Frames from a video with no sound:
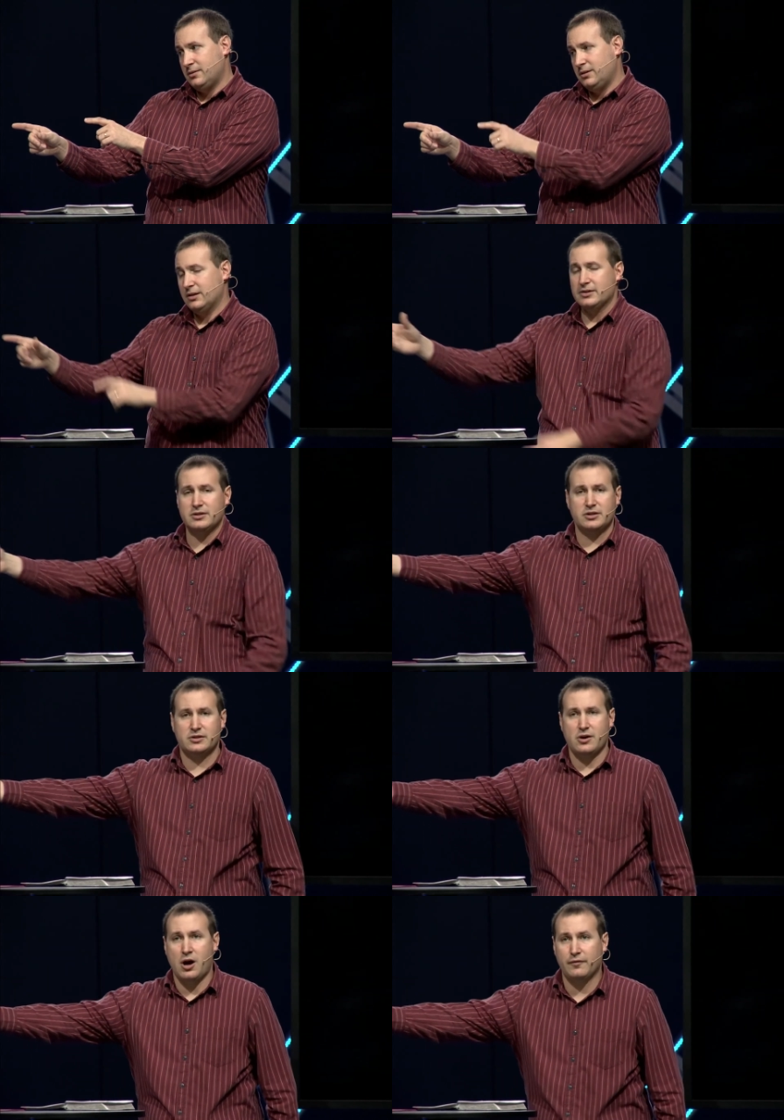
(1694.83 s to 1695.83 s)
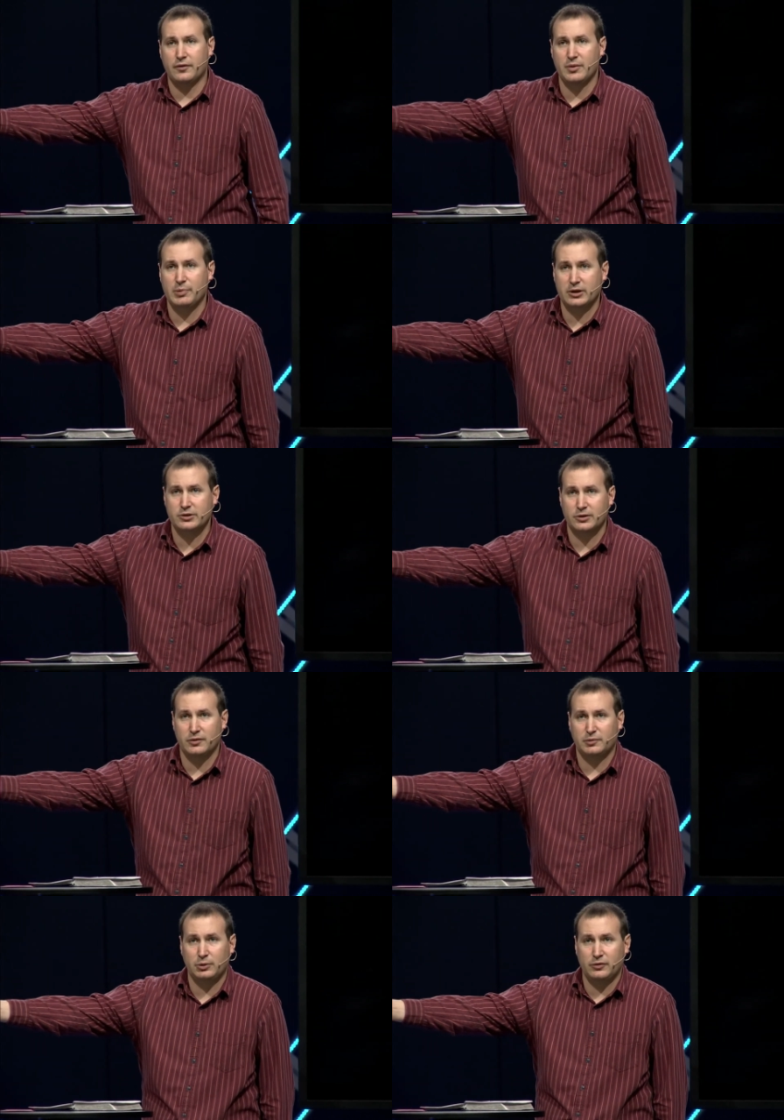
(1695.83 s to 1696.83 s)
he doesn't just offer the picture
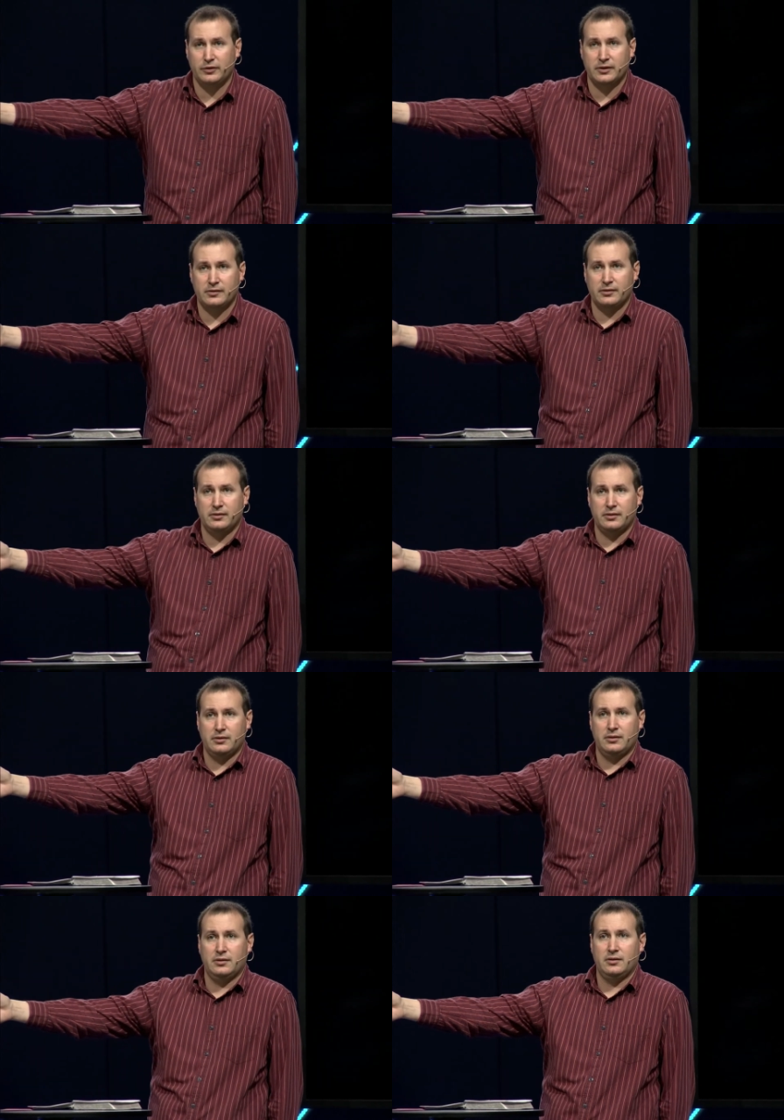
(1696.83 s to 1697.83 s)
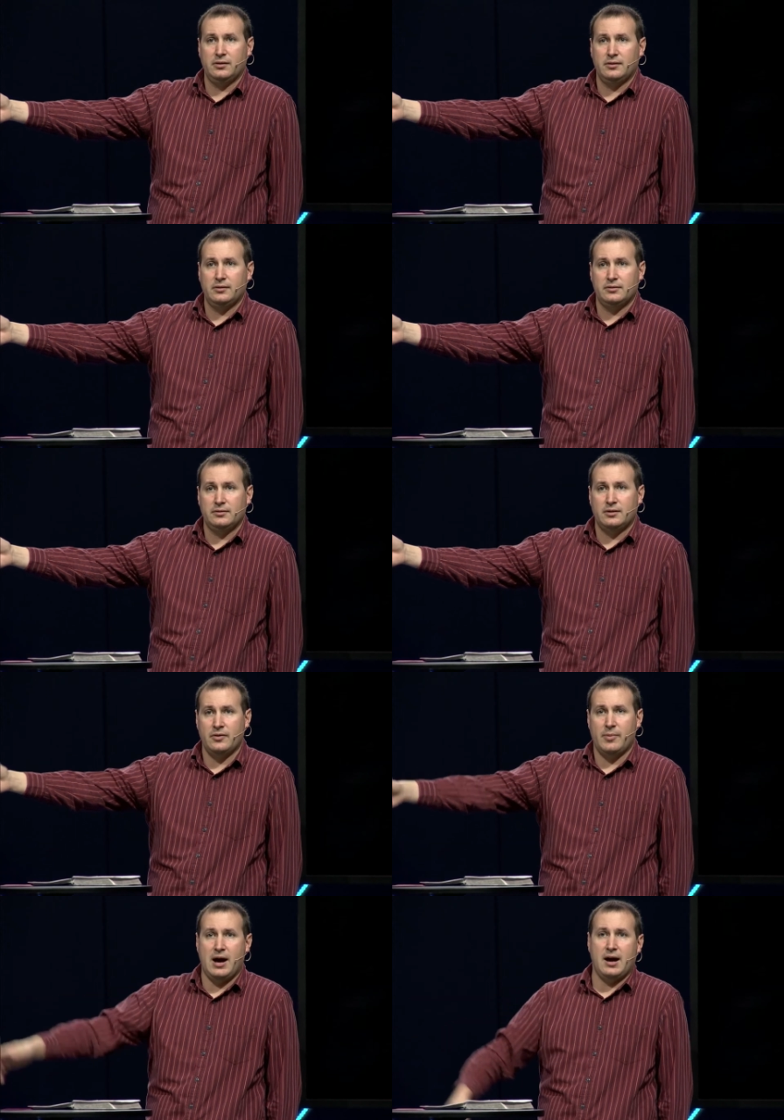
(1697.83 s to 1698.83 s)
of perfect on
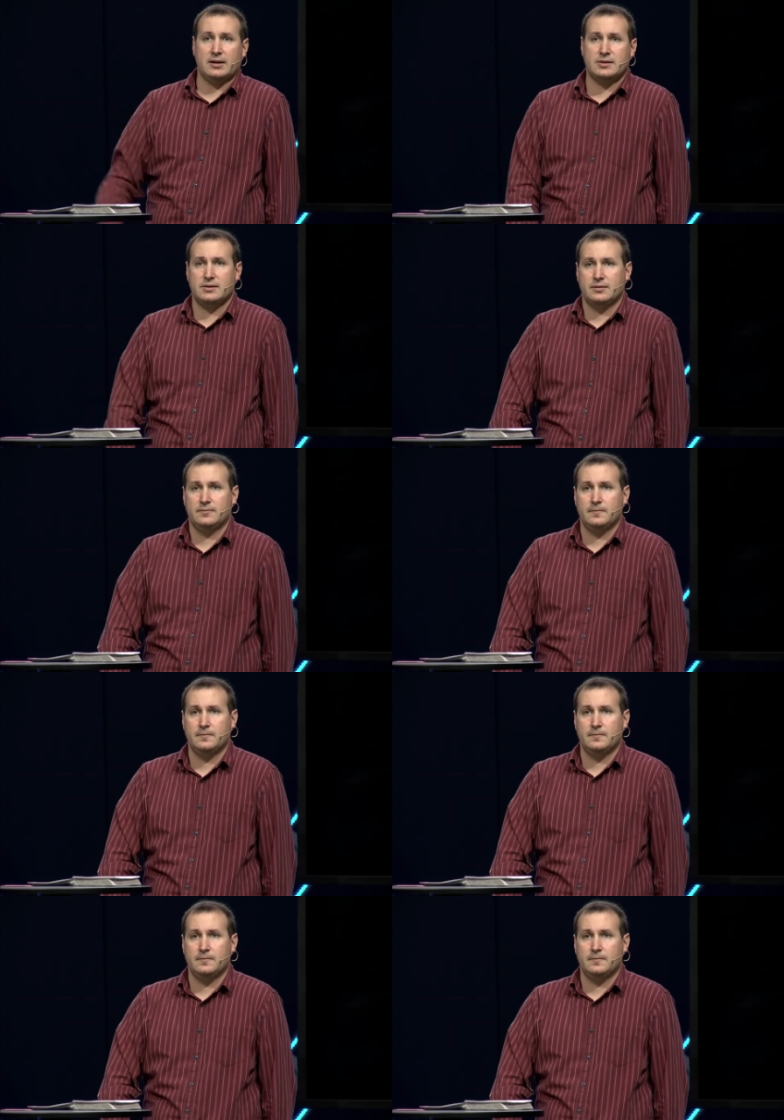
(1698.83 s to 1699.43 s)
the box.